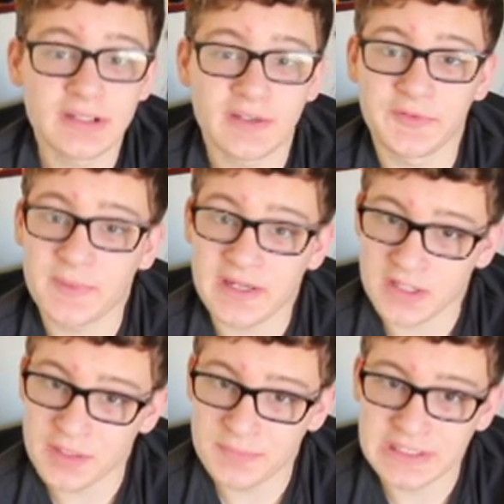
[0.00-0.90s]
is by a
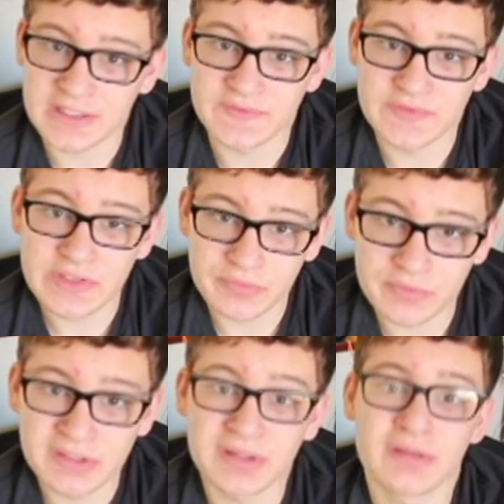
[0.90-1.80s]
company called
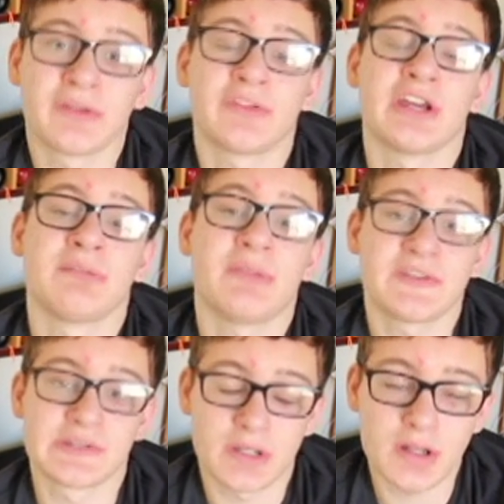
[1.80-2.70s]
C3 Yo-Yo Design
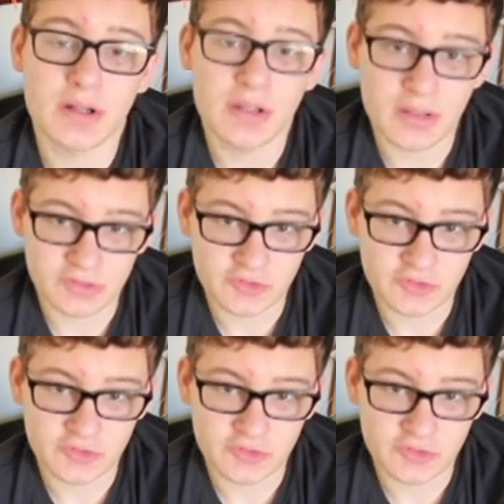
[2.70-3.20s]
based in Hong Kong,